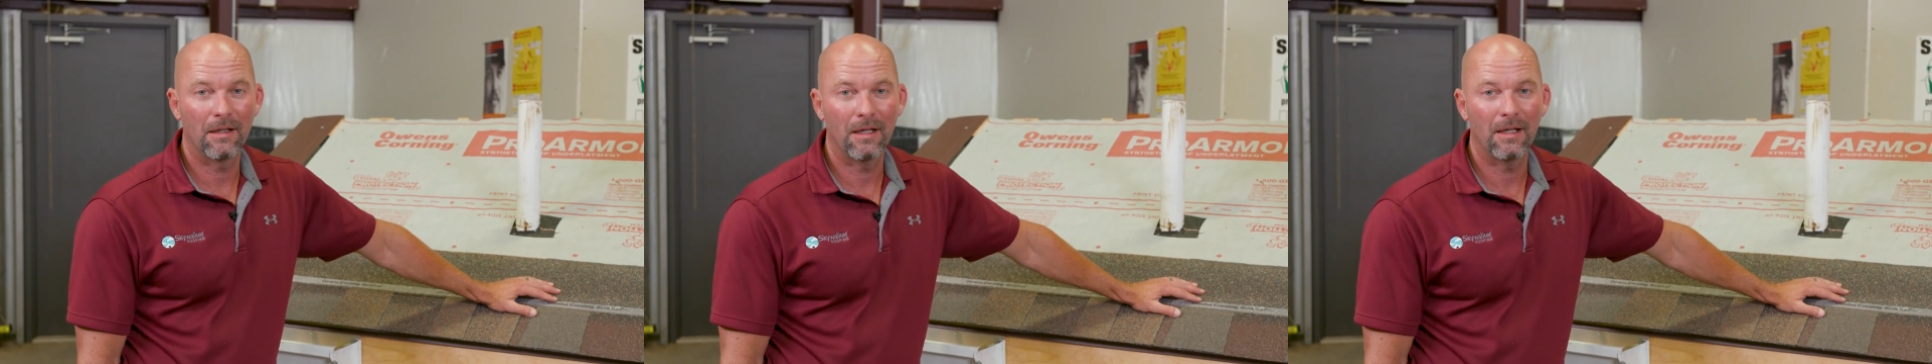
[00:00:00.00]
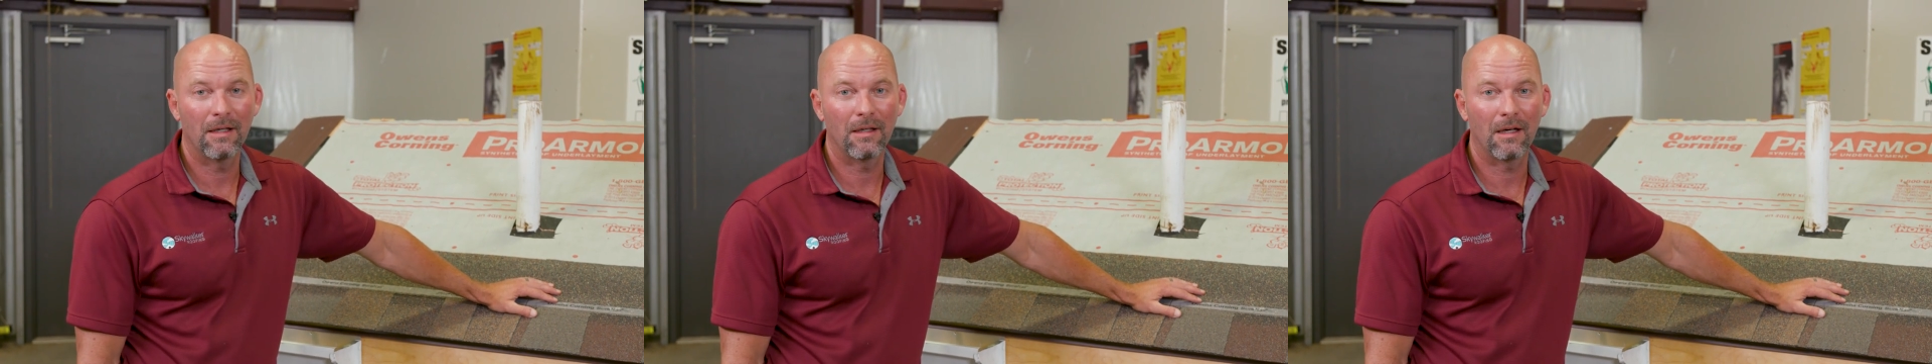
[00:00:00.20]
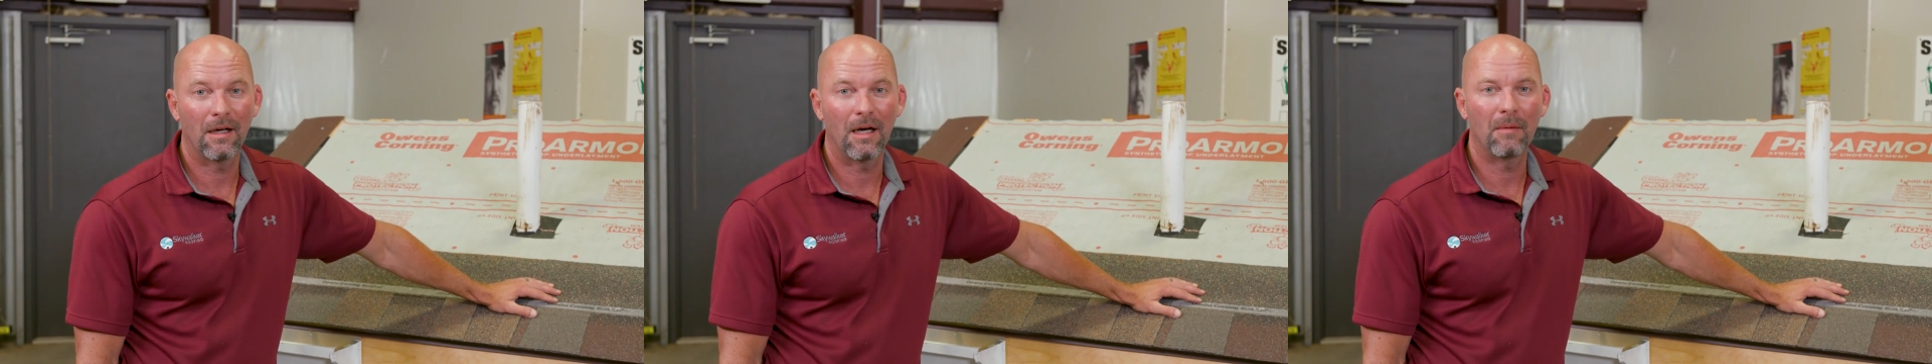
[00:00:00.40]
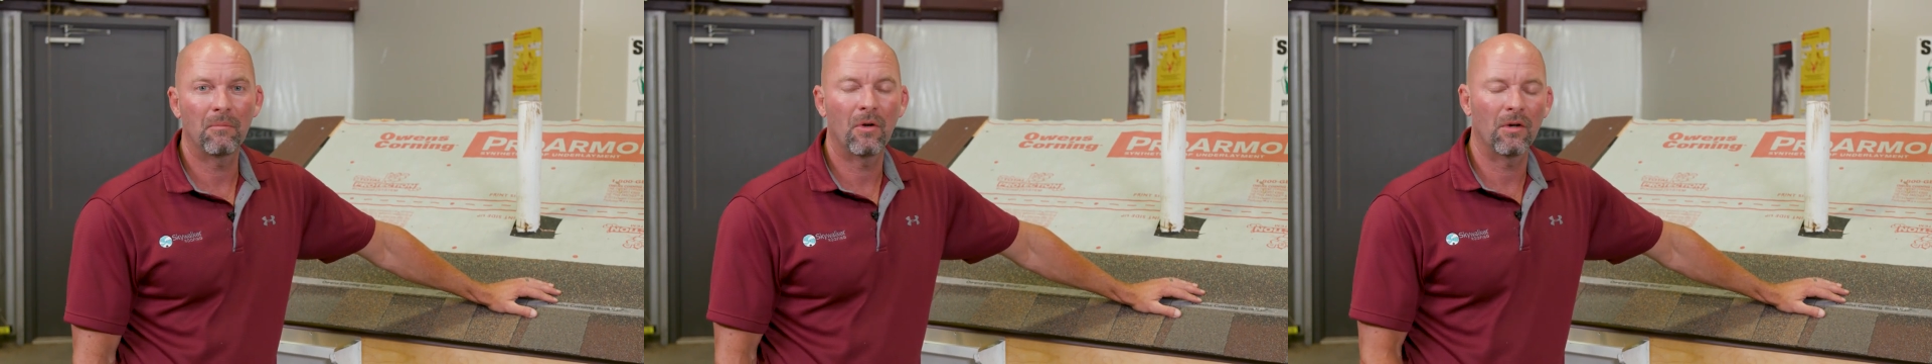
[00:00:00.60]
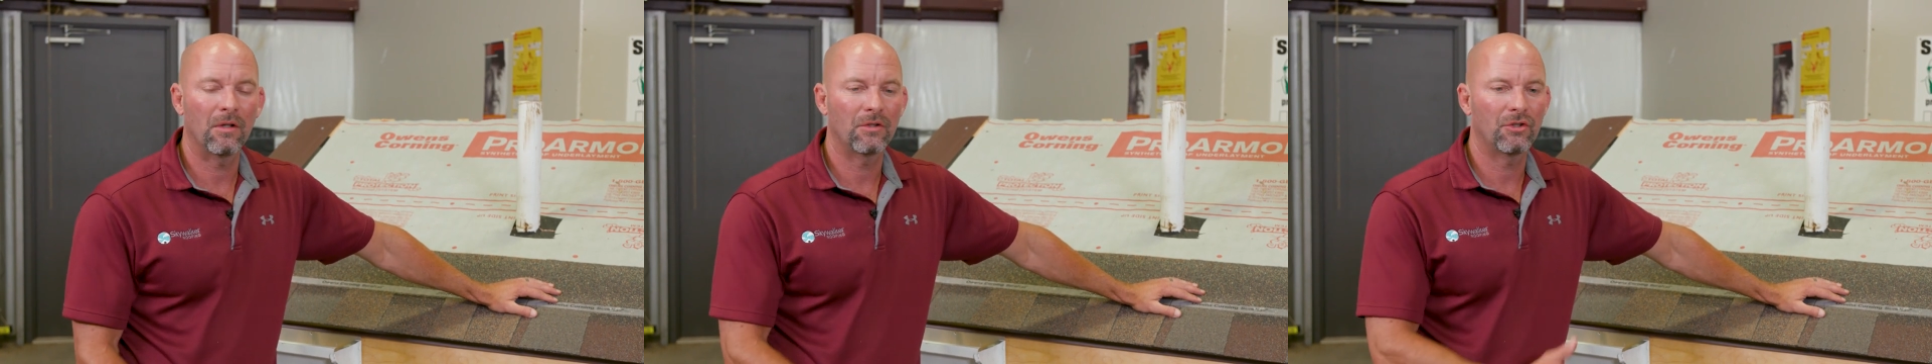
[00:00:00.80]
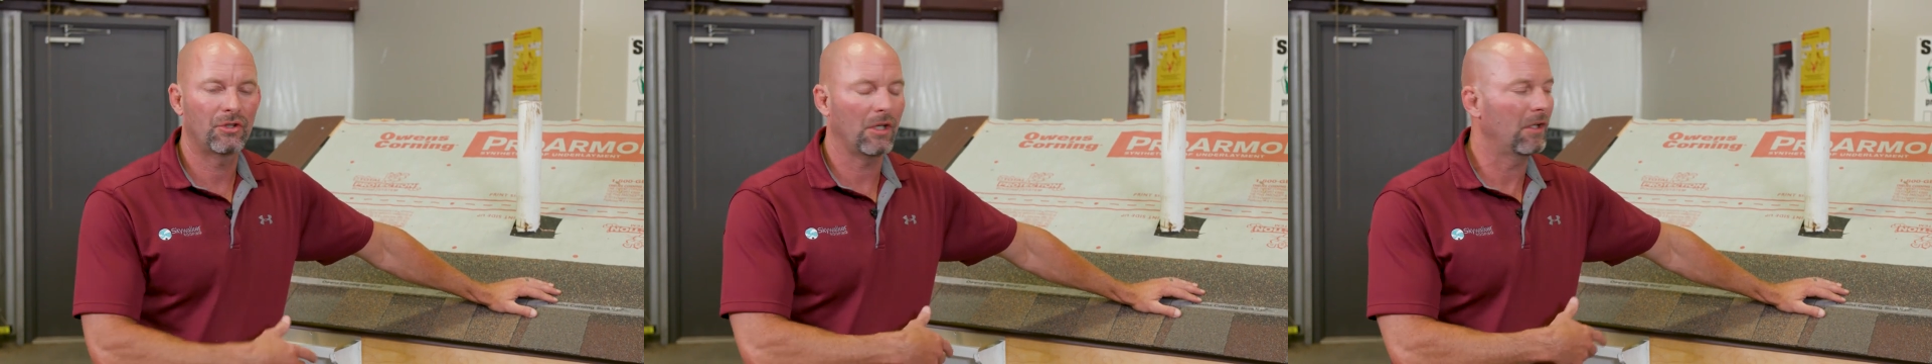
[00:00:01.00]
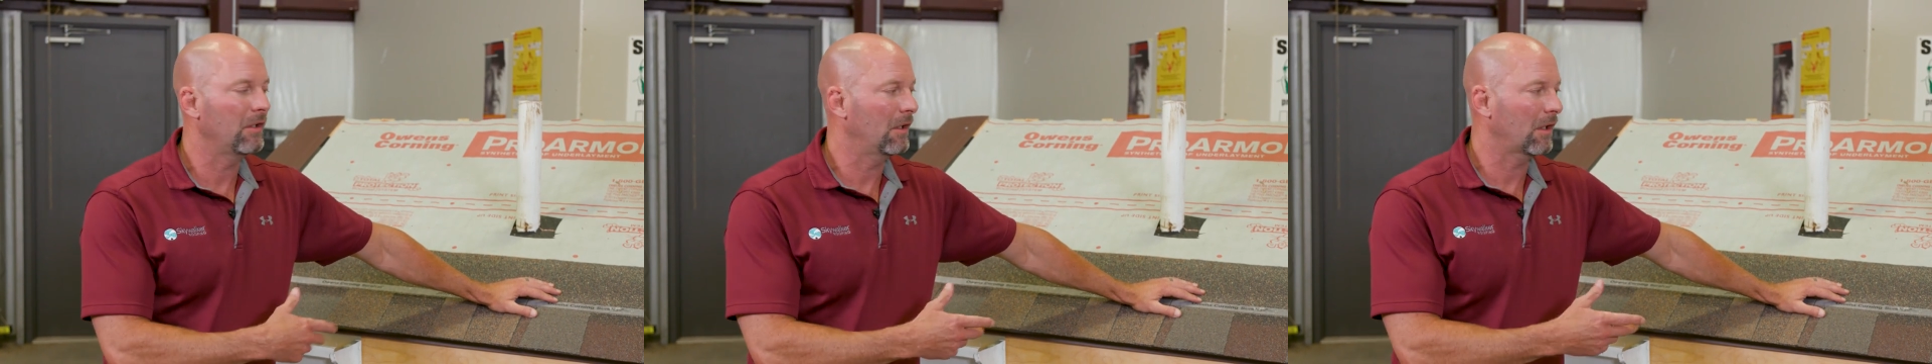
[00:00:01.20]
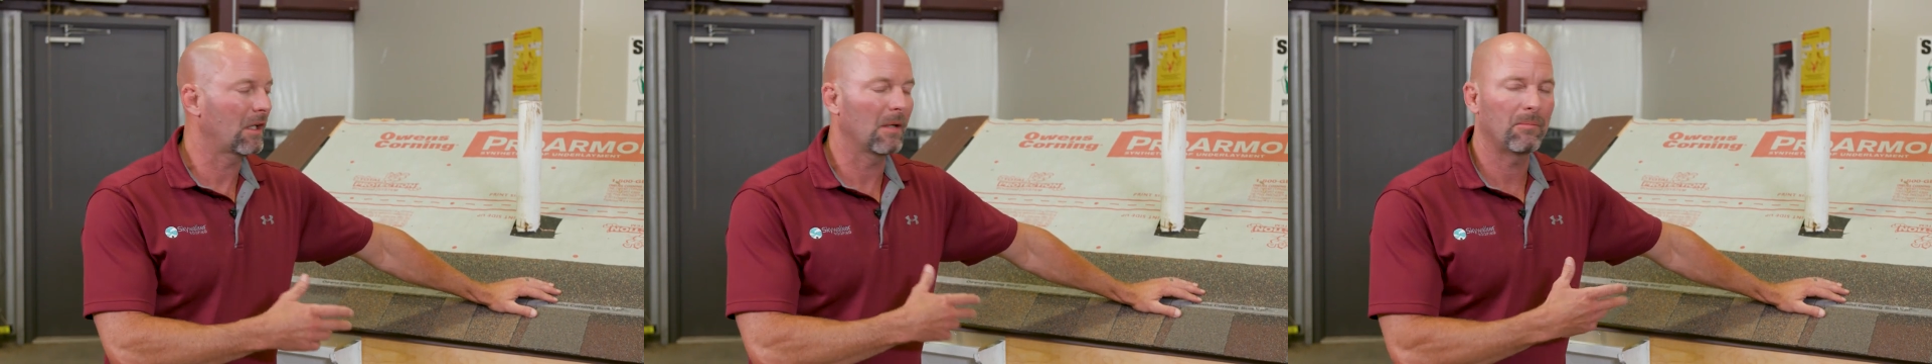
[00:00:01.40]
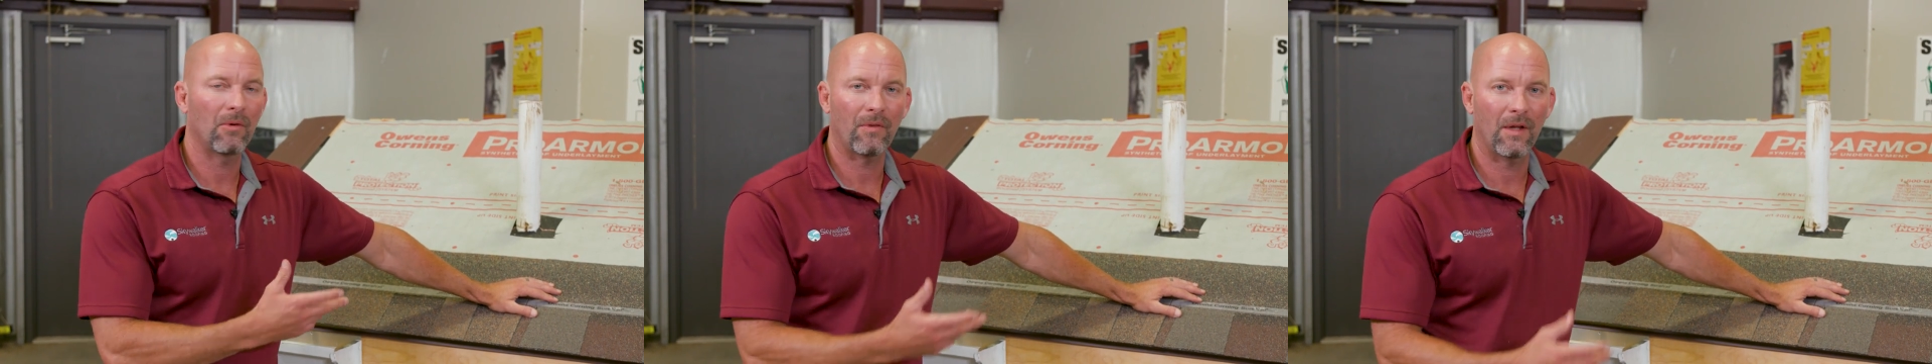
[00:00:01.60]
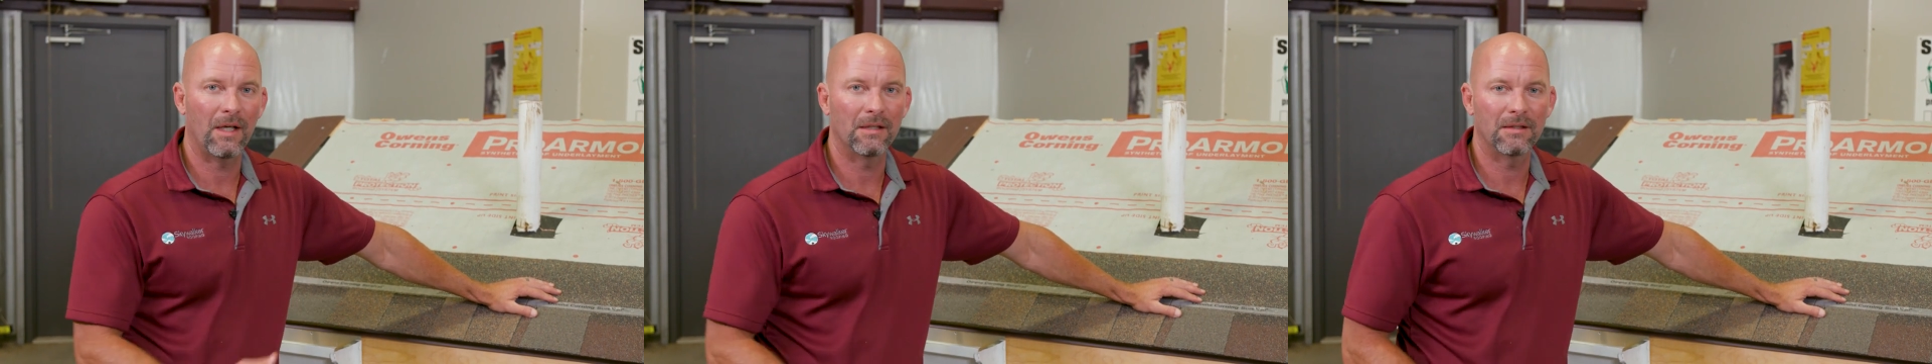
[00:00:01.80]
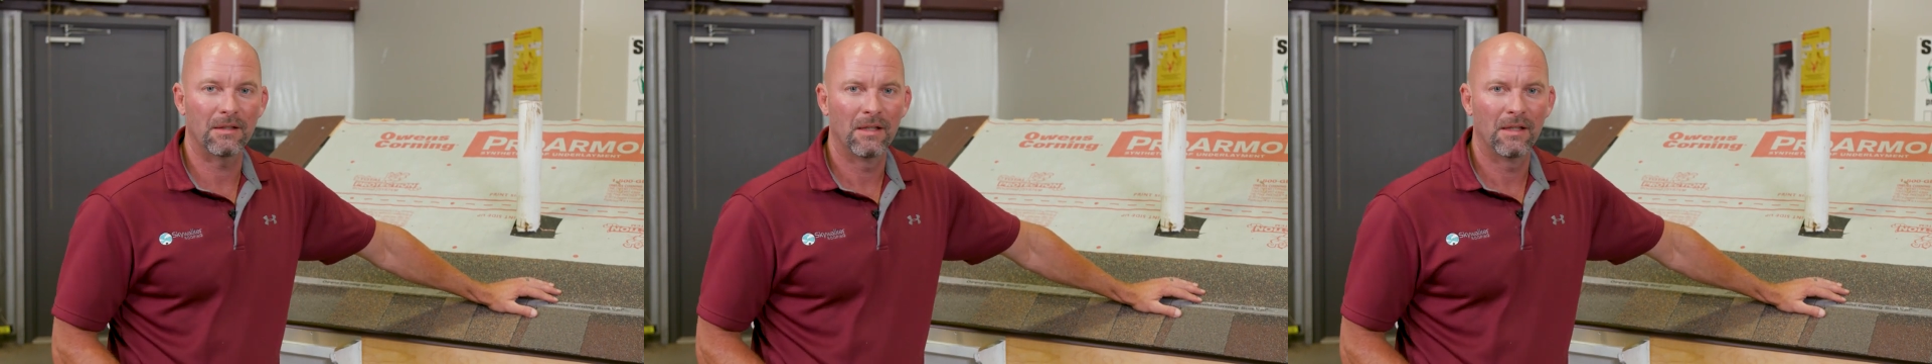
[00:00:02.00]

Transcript: And uh, I'm gonna show you a couple things.